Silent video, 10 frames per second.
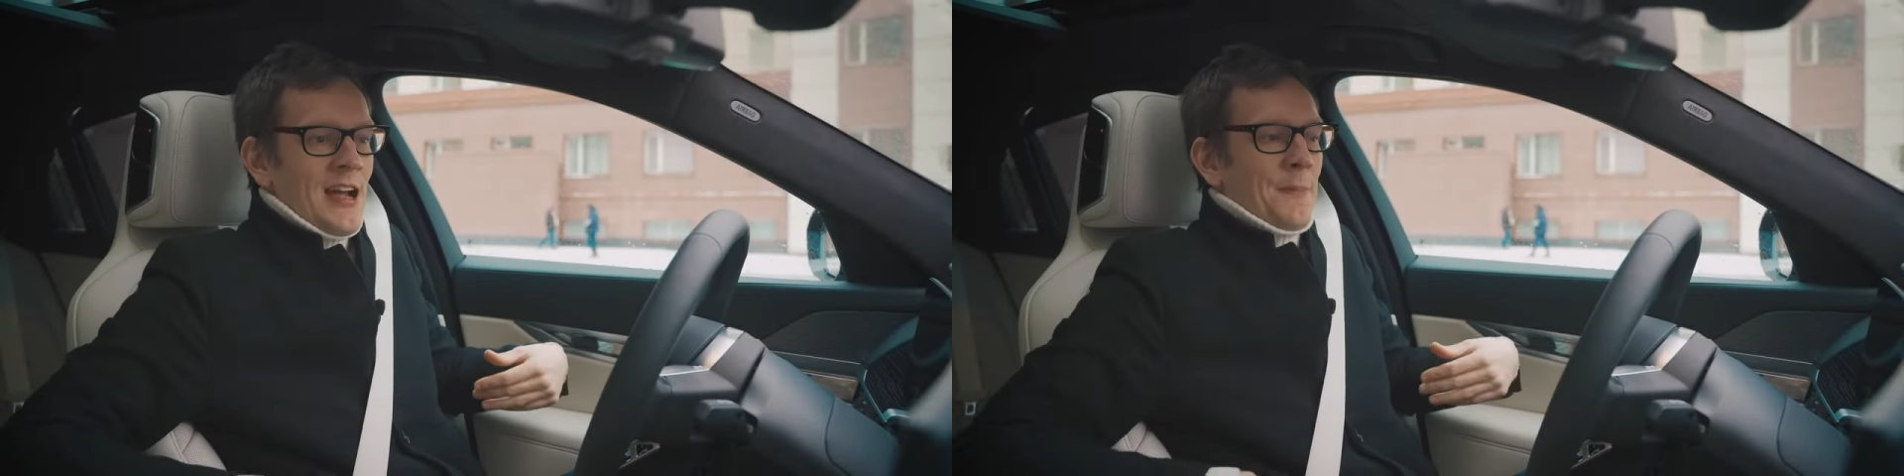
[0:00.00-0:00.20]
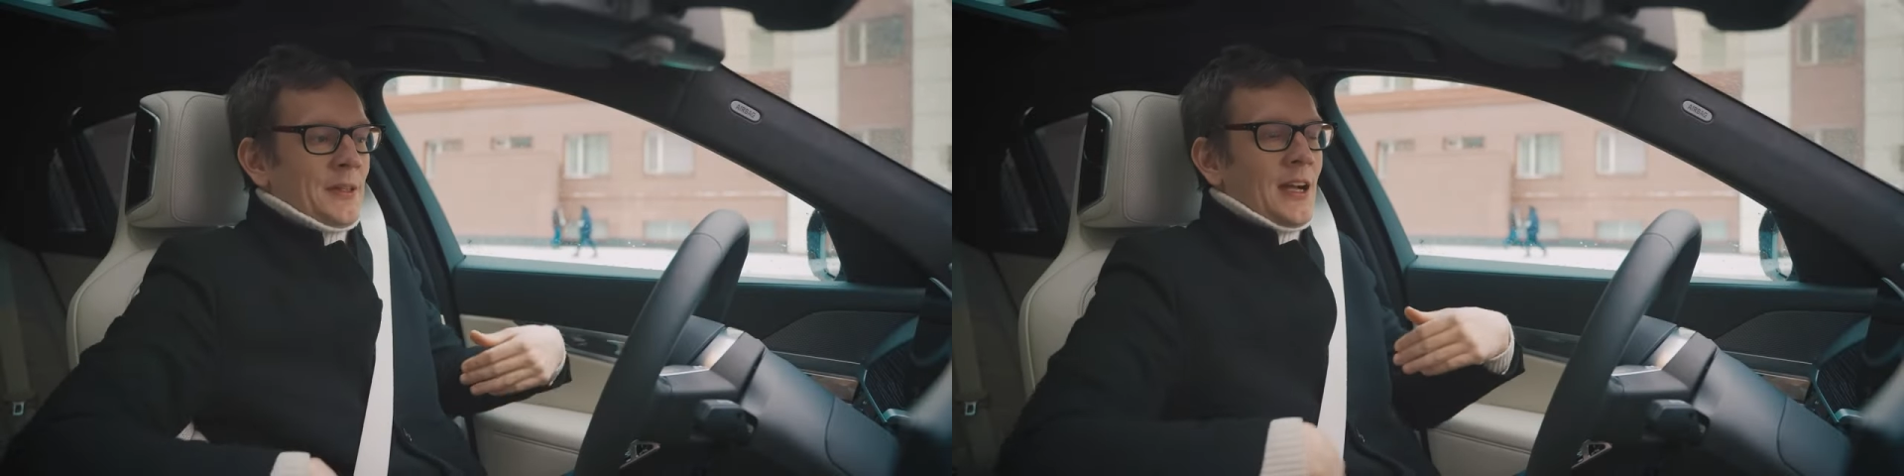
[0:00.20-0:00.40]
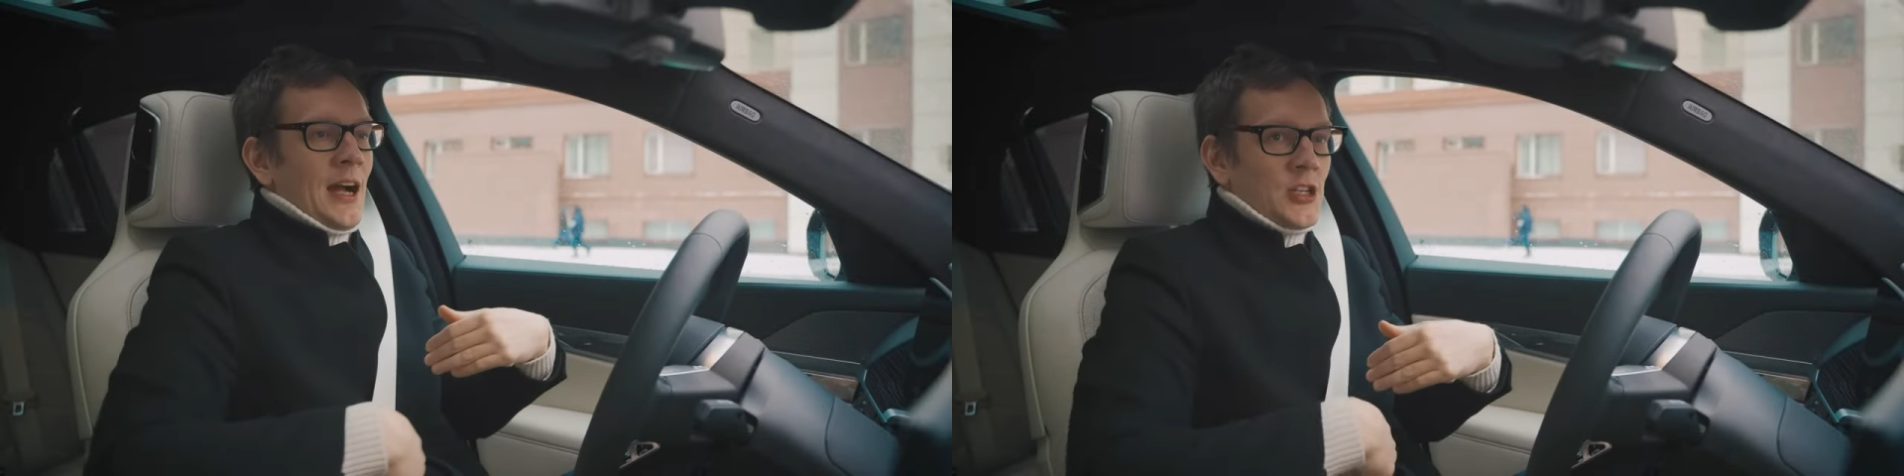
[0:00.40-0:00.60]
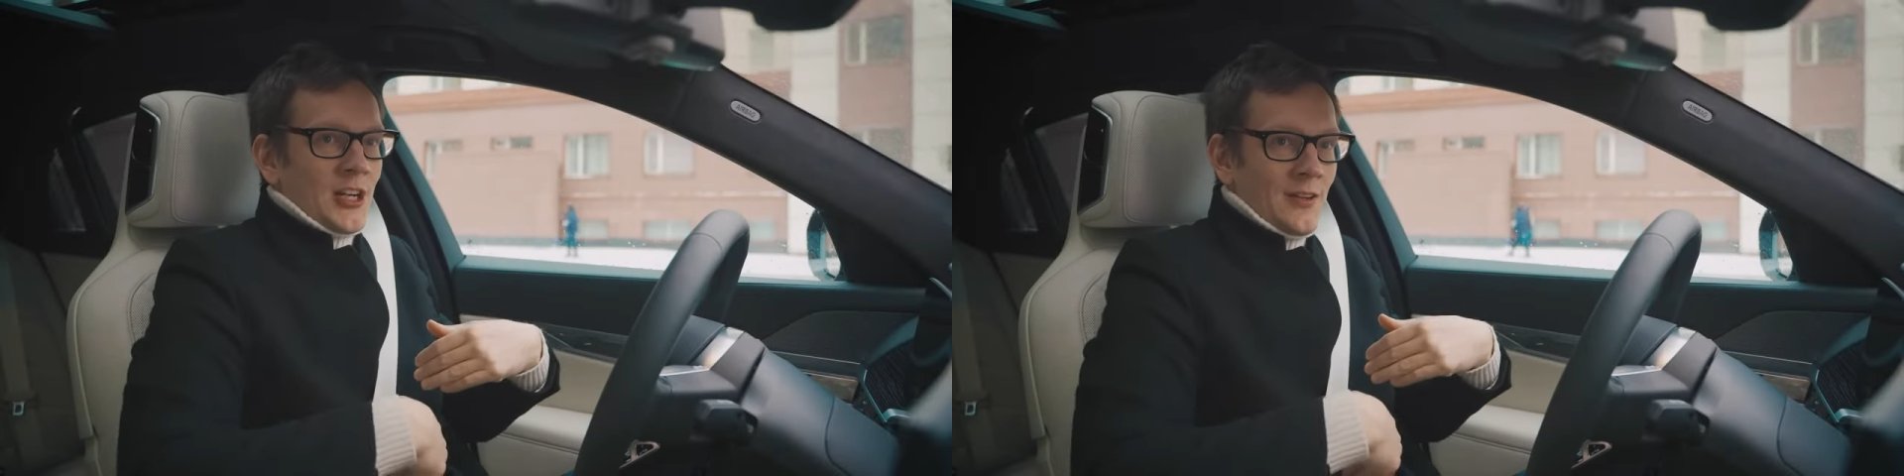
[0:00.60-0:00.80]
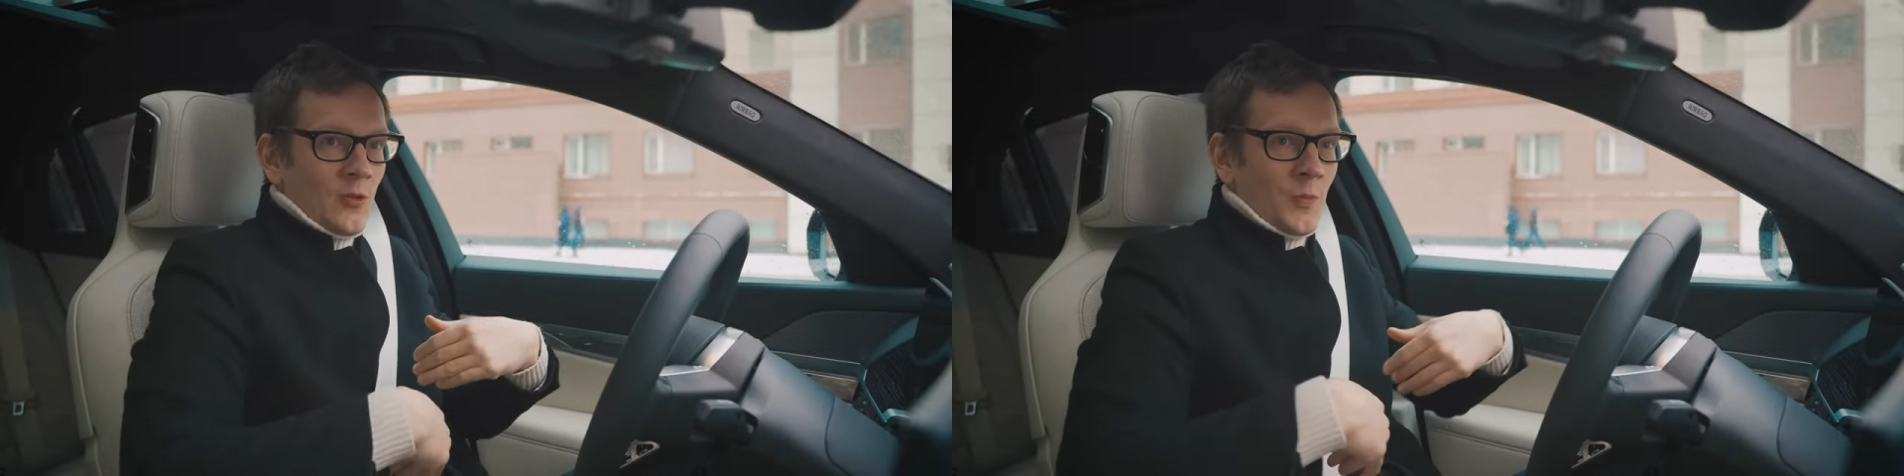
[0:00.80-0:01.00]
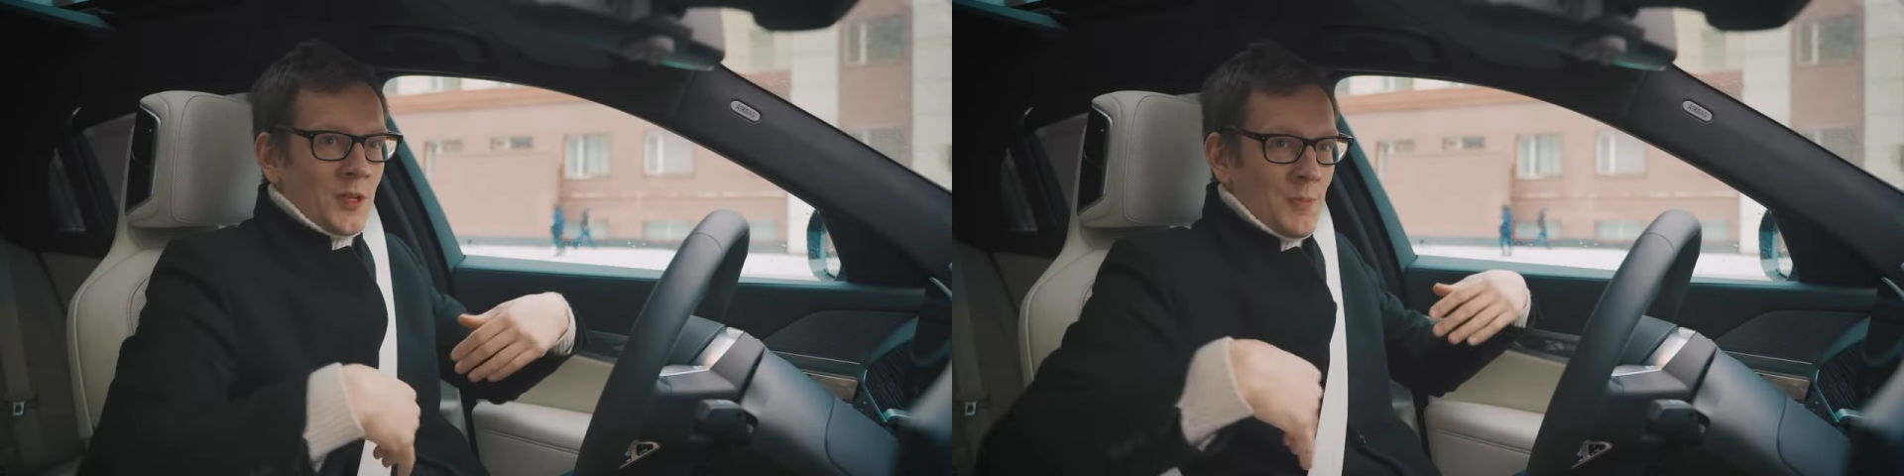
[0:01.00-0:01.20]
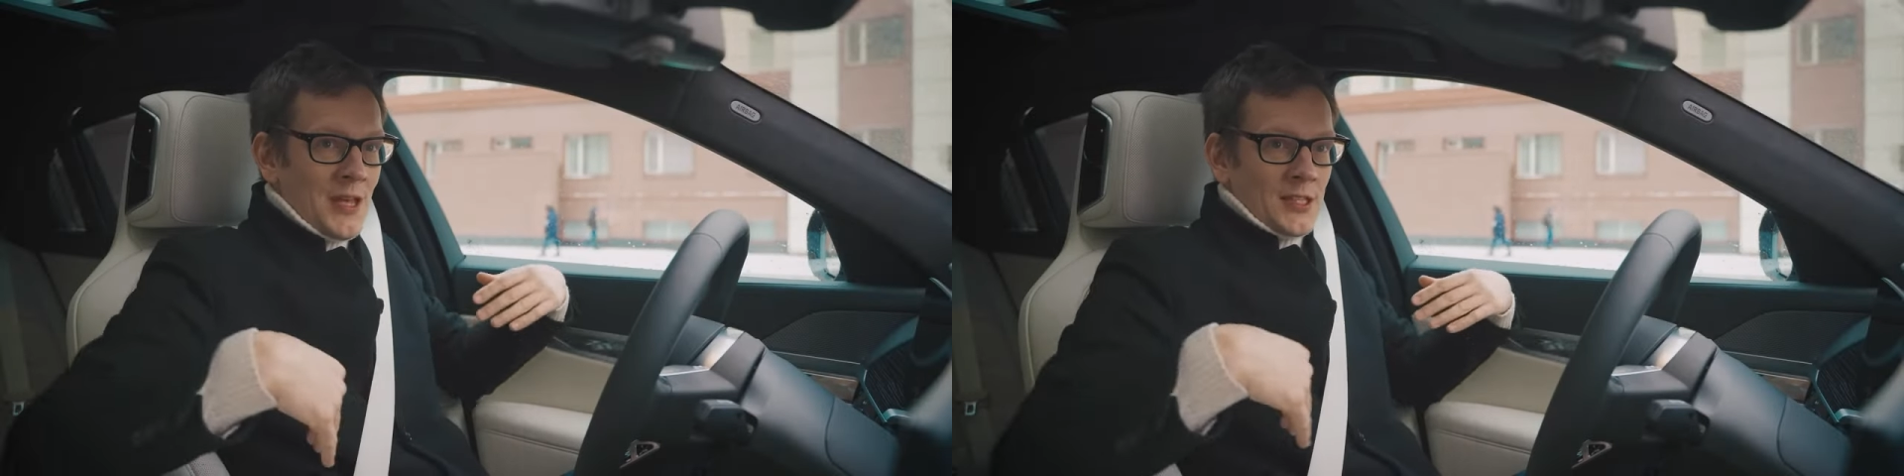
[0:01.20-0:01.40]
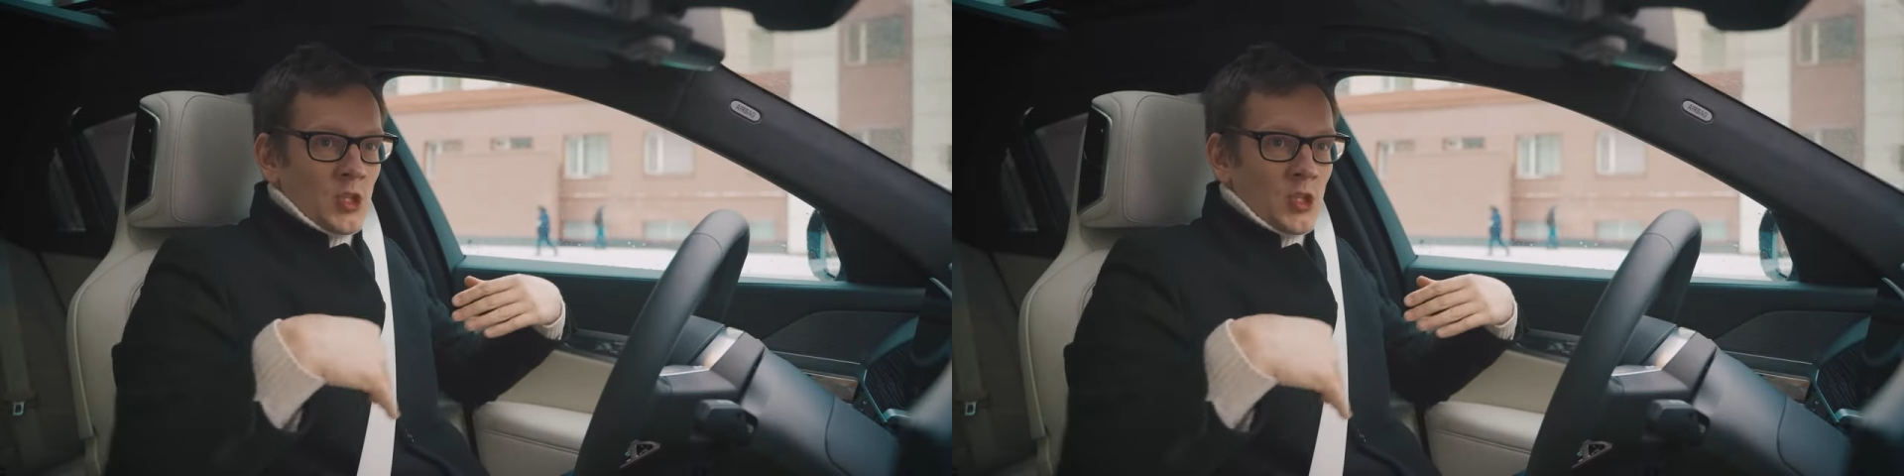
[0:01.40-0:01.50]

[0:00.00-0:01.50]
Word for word: the side swap turns on.